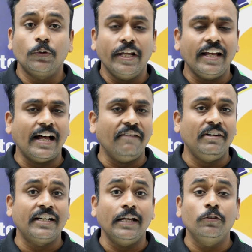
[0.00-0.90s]
Today, I
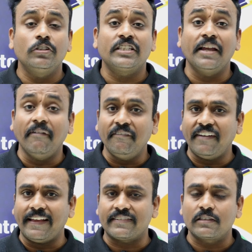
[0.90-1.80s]
will tell you the 7
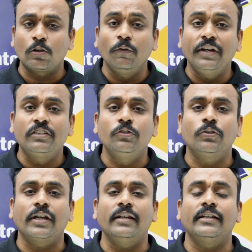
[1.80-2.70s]
ways through which
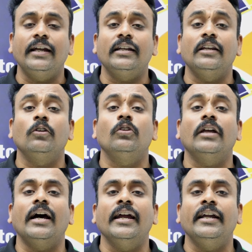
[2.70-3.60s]
you can get into
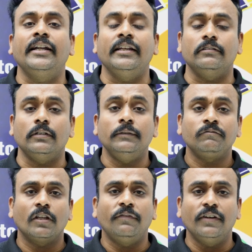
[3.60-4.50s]
the IITs.
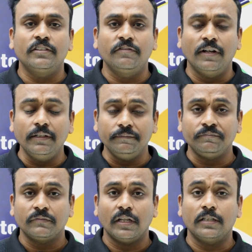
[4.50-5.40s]
The first one
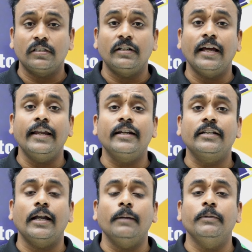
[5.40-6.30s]
is the
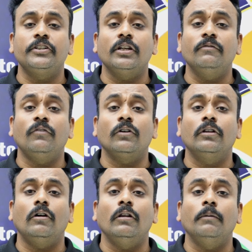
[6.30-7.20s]
direct admission for
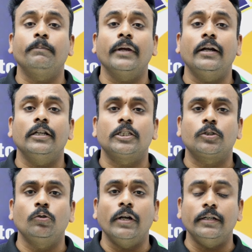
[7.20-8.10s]
the Olympiad
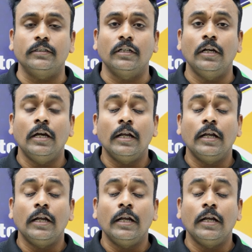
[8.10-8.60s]
students.